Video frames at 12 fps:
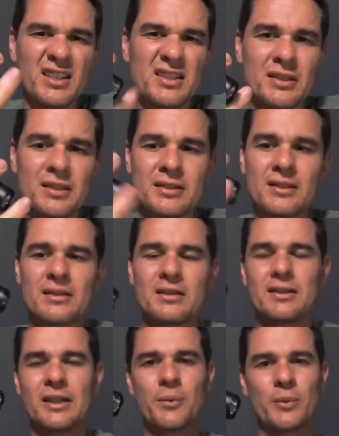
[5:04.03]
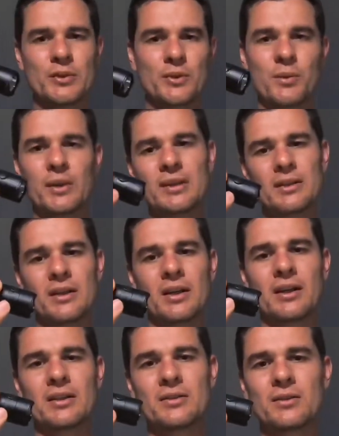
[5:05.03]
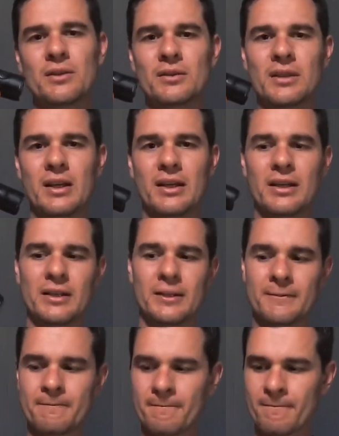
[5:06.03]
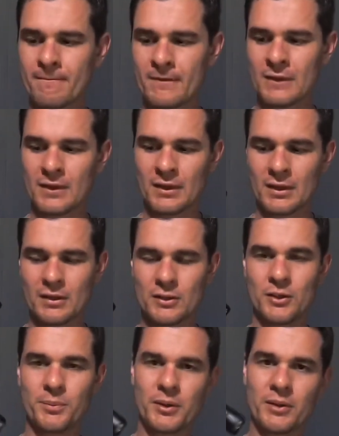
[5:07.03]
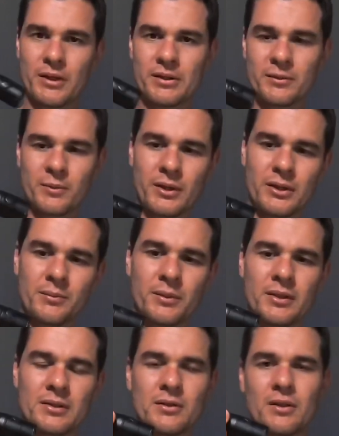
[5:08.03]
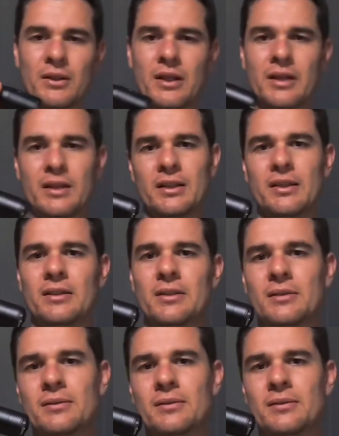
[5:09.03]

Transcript: just in between. Like, it's not a super aggressive one, but it's not a